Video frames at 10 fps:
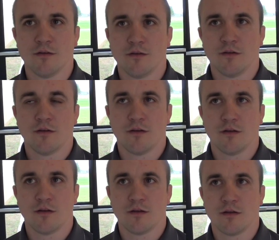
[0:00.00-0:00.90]
How many years
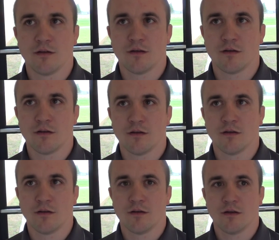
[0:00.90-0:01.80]
running is this for this?
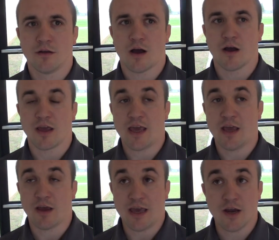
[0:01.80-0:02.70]
Uh, he,
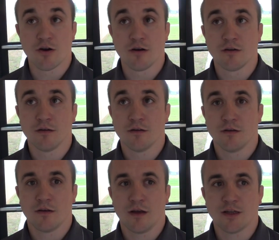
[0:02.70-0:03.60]
here? Yeah.
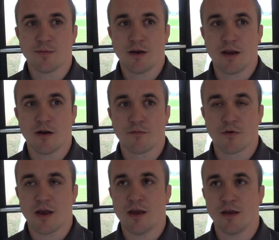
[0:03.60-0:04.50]
It's been here for
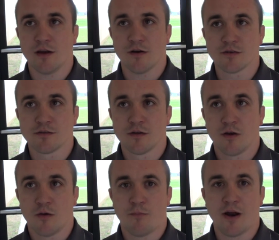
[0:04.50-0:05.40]
eight years. Eight
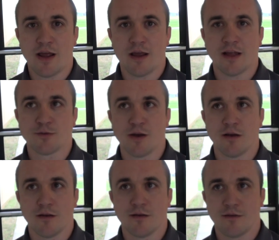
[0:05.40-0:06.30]
years, and it's, it's the 25th?
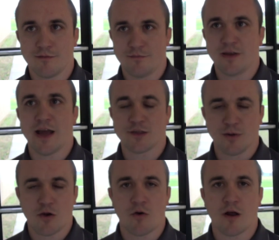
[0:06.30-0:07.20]
Been, yeah, it's
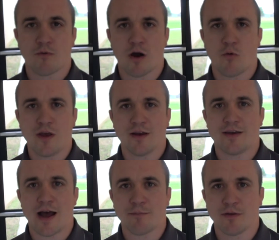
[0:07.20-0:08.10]
been going on for a while. We
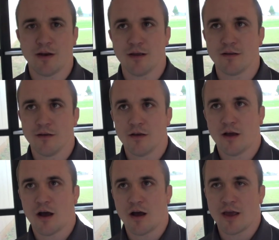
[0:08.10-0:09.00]
adopted
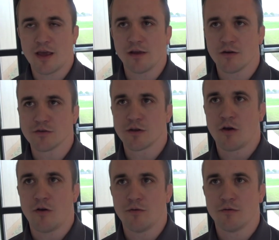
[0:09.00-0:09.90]
it uh, eight years
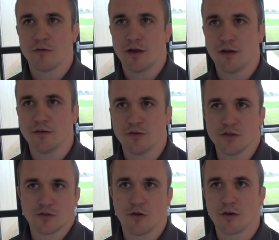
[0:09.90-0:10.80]
ago and
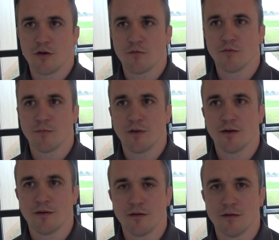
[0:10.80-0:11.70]
just took it over from there